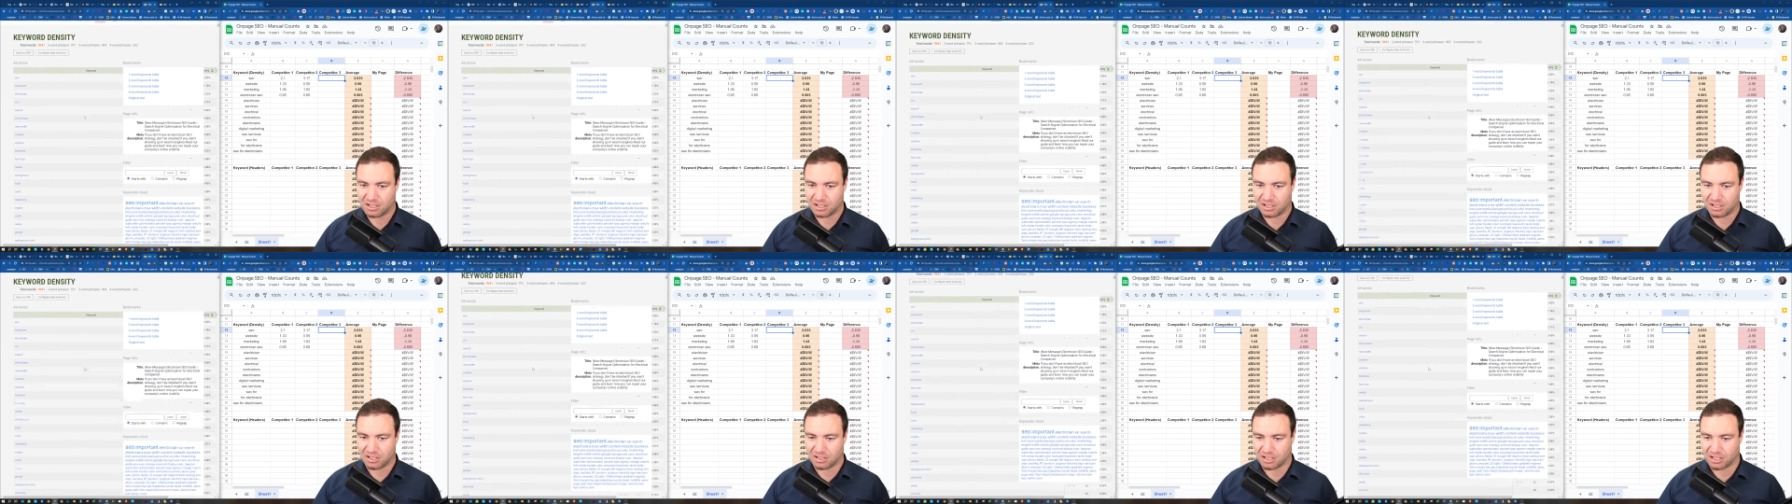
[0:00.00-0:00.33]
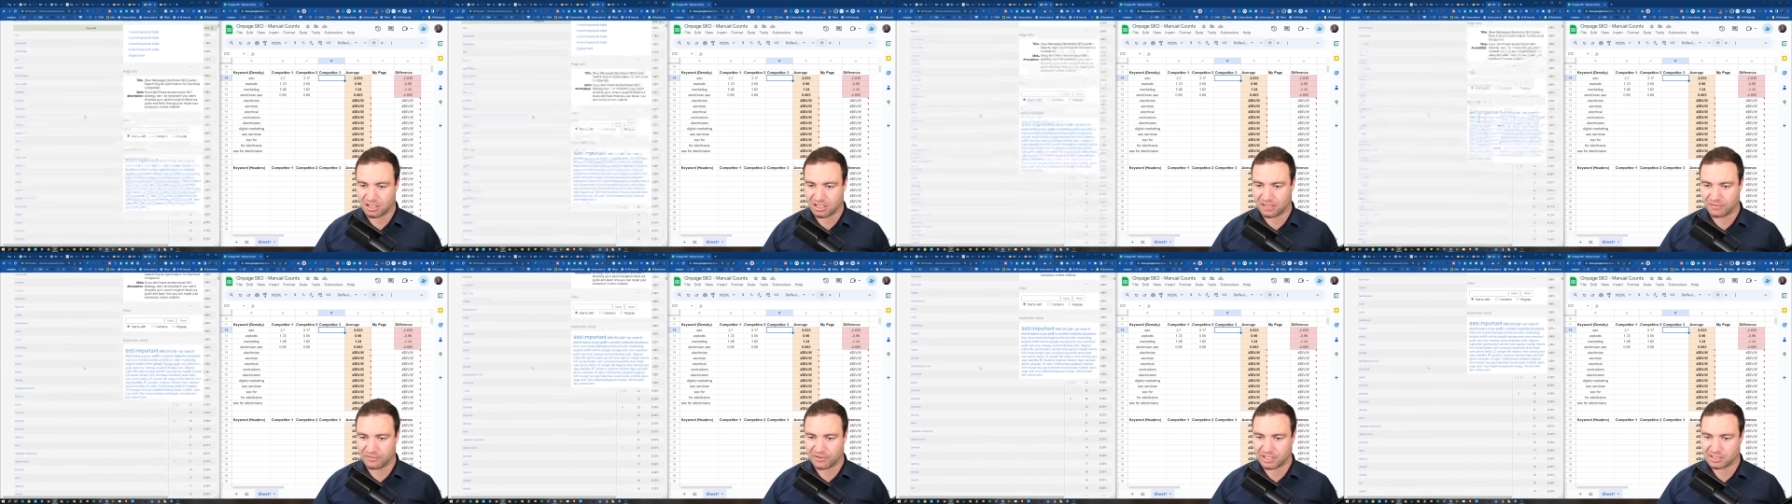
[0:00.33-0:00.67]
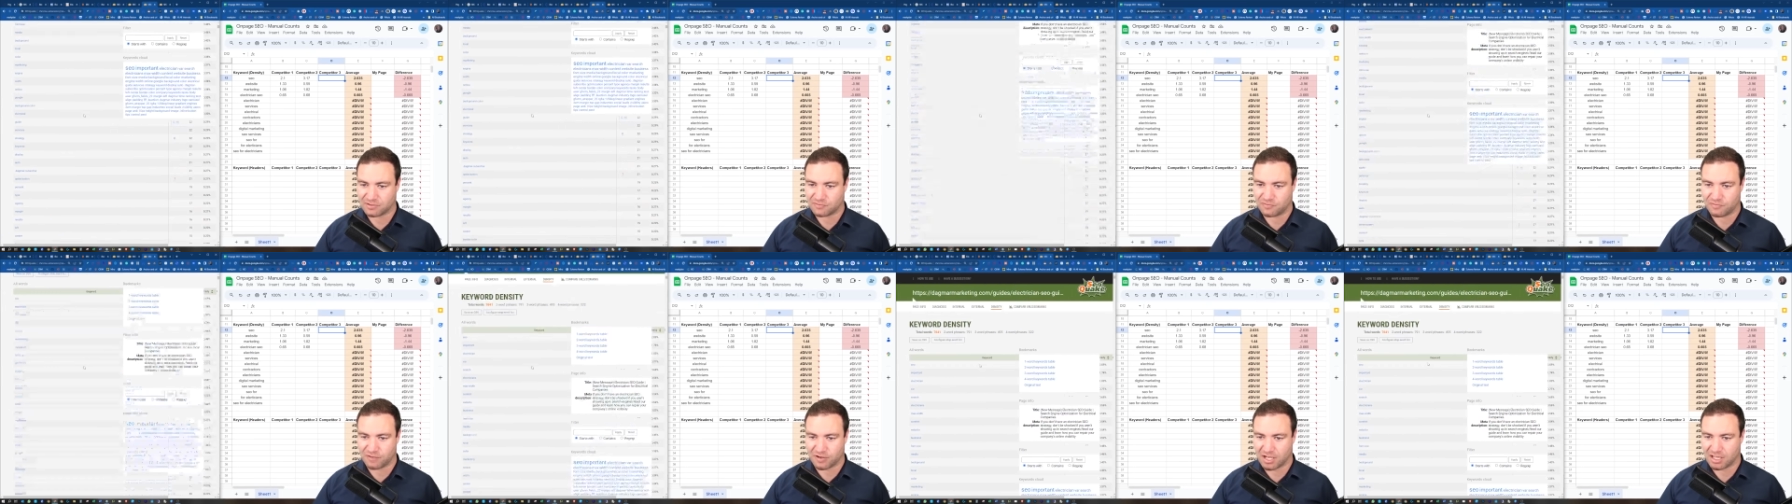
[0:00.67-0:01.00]
All right, that's
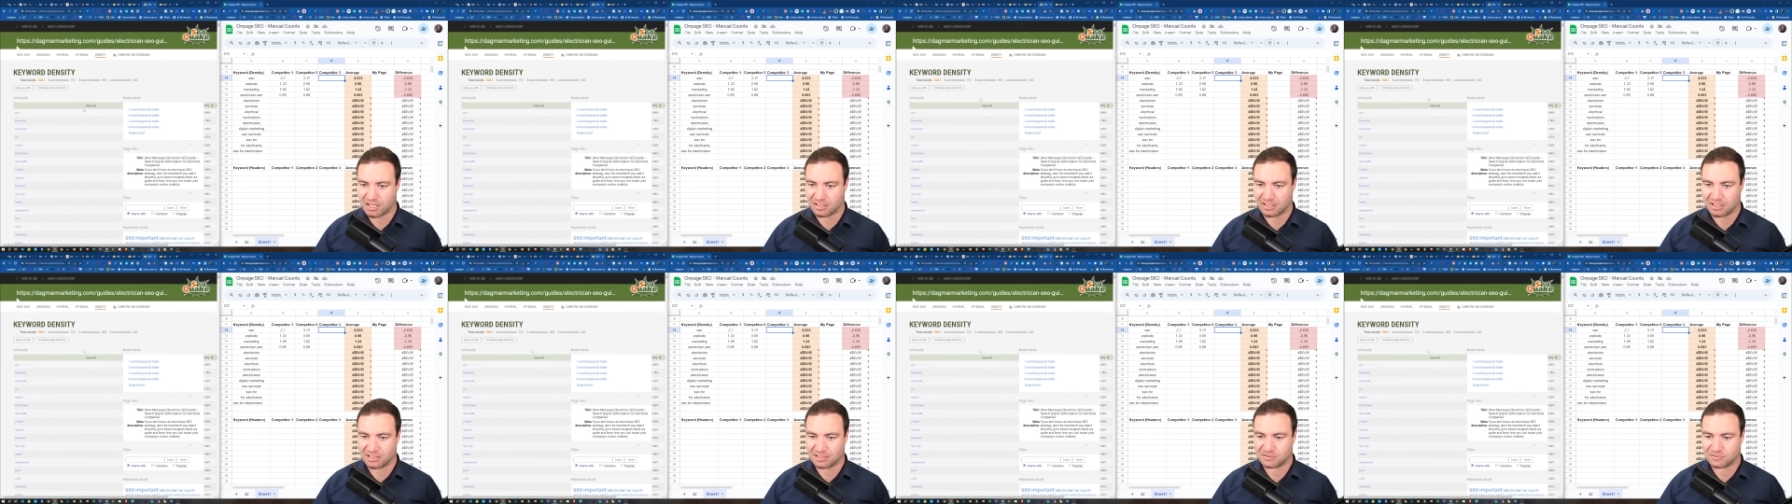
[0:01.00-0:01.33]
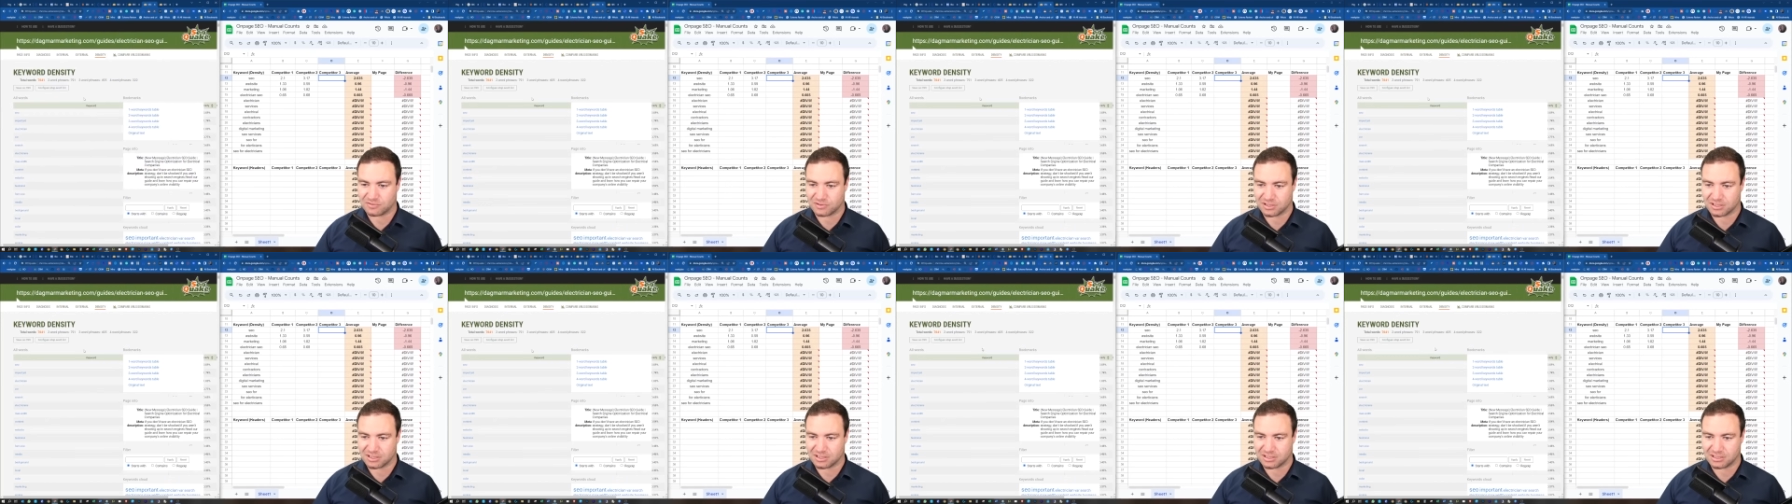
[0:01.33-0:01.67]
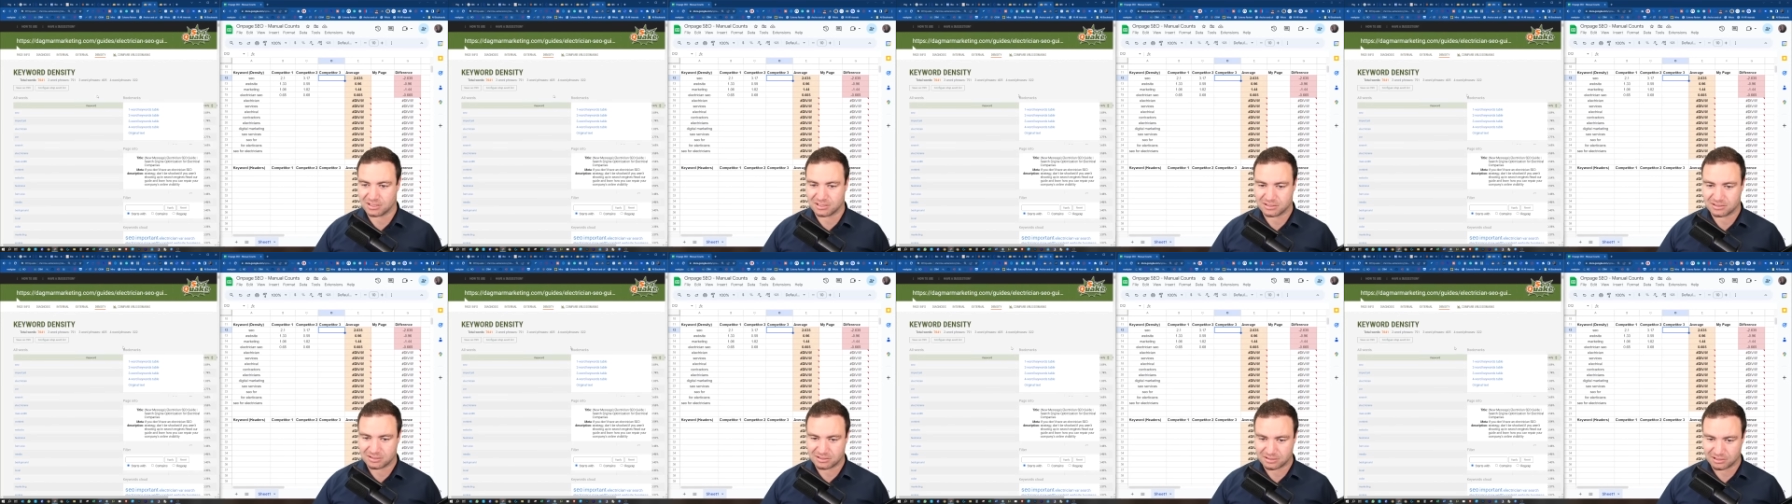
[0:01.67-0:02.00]
fun. That's
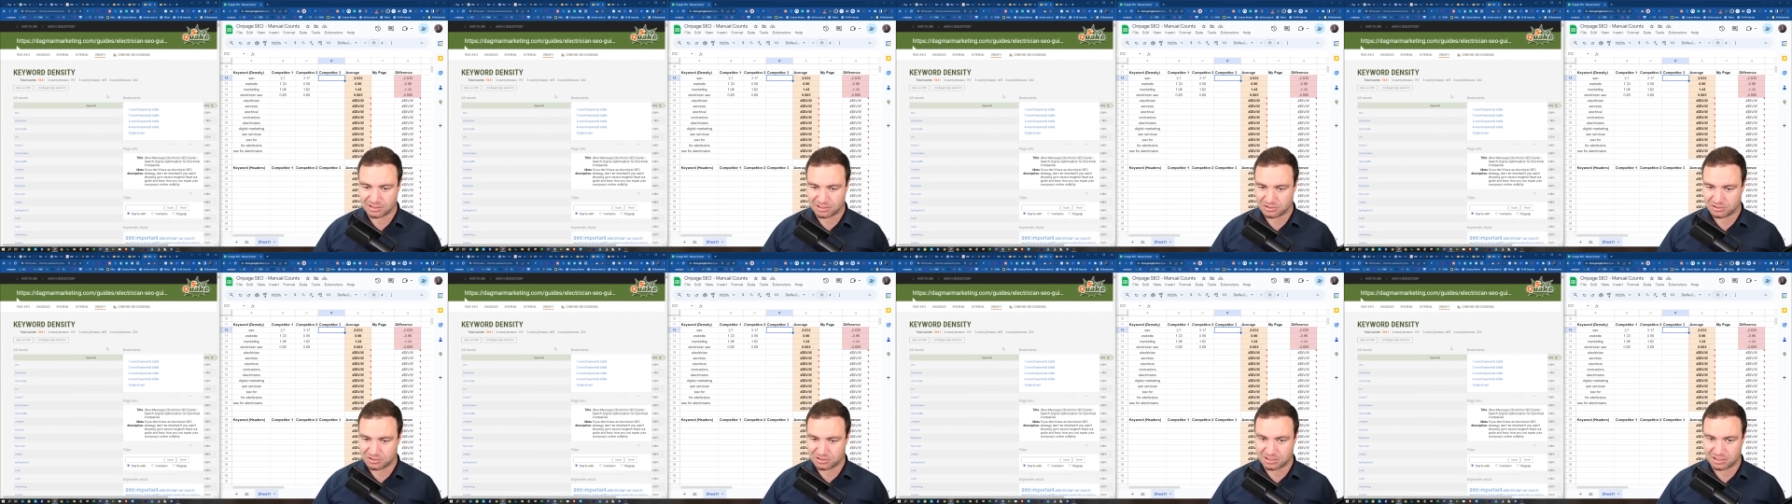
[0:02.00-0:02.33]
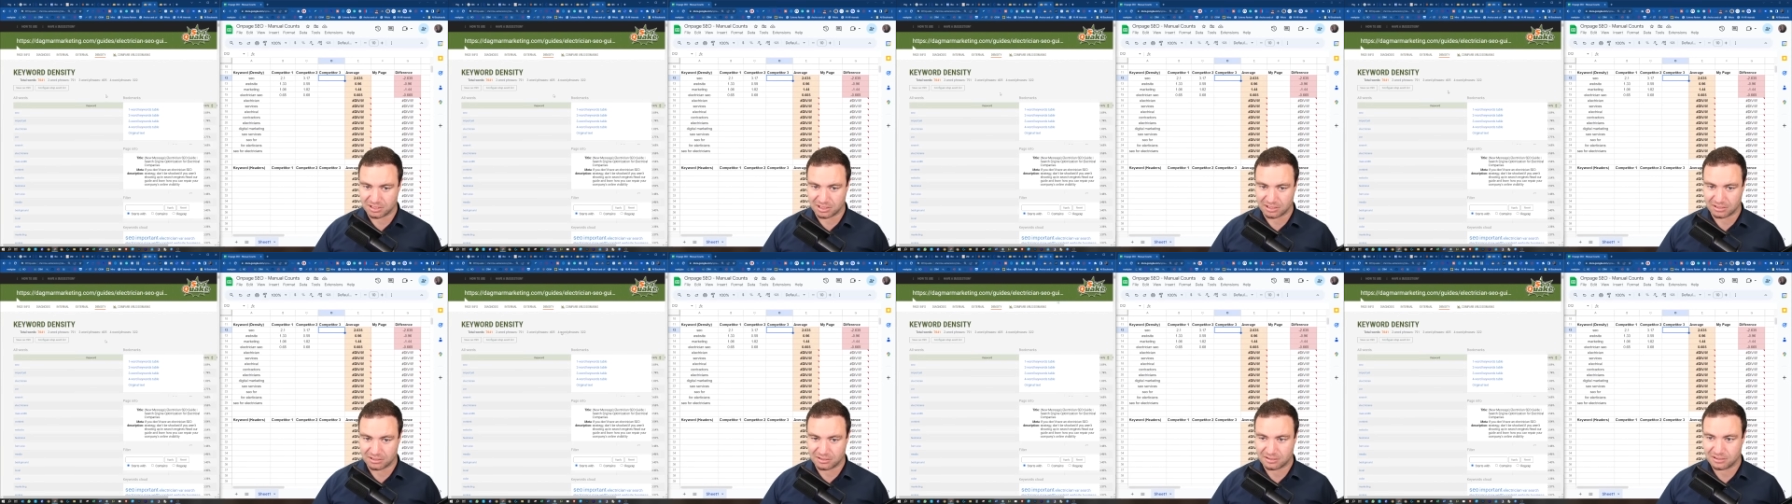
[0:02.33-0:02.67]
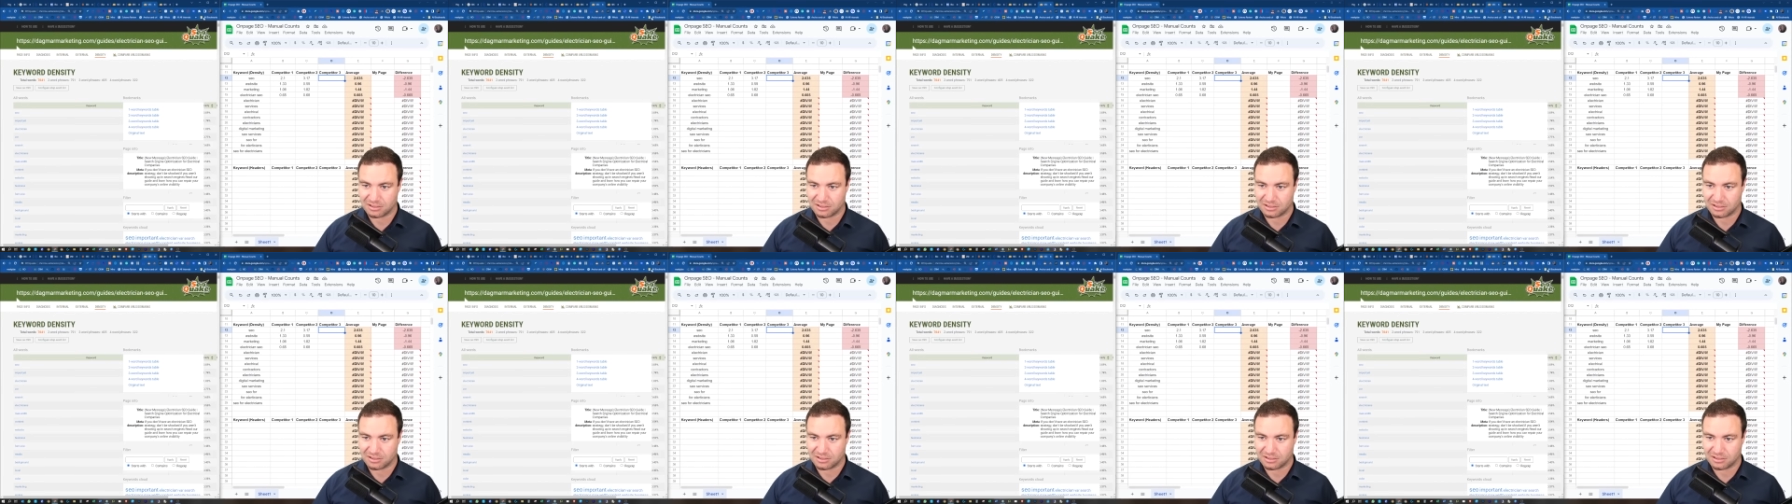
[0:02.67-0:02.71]
really interesting.